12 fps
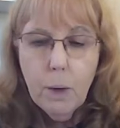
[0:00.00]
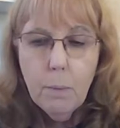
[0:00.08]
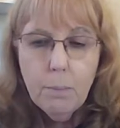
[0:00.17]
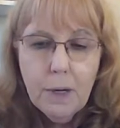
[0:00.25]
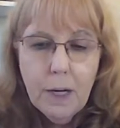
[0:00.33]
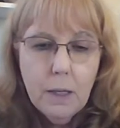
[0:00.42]

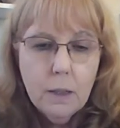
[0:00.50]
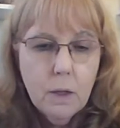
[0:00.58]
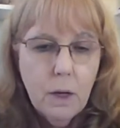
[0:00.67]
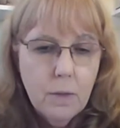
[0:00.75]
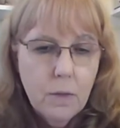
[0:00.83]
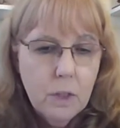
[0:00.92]
But
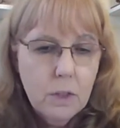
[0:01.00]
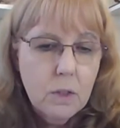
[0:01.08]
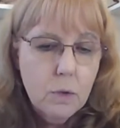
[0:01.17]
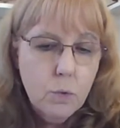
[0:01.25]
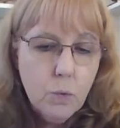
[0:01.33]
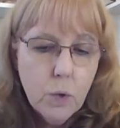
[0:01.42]
this
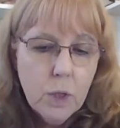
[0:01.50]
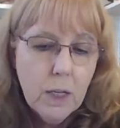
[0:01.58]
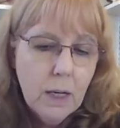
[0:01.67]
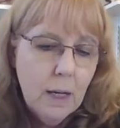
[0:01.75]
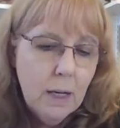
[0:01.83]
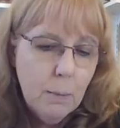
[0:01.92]
is
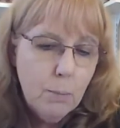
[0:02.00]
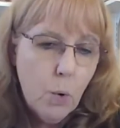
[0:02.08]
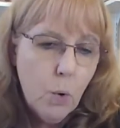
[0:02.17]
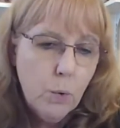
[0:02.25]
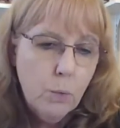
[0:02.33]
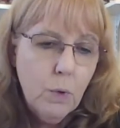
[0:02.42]
really an
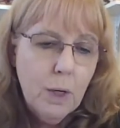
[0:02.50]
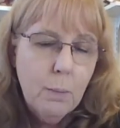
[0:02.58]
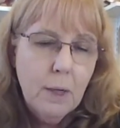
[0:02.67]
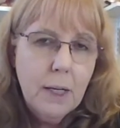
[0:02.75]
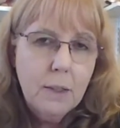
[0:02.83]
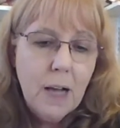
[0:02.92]
important reading
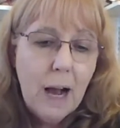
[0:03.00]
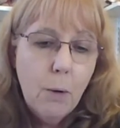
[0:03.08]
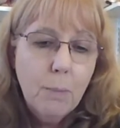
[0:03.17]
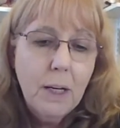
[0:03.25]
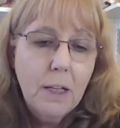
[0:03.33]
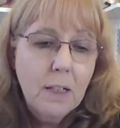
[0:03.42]
because how
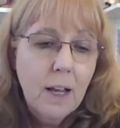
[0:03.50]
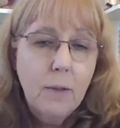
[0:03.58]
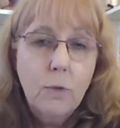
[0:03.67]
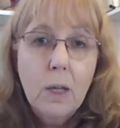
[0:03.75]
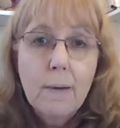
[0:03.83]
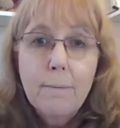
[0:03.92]
many 10s?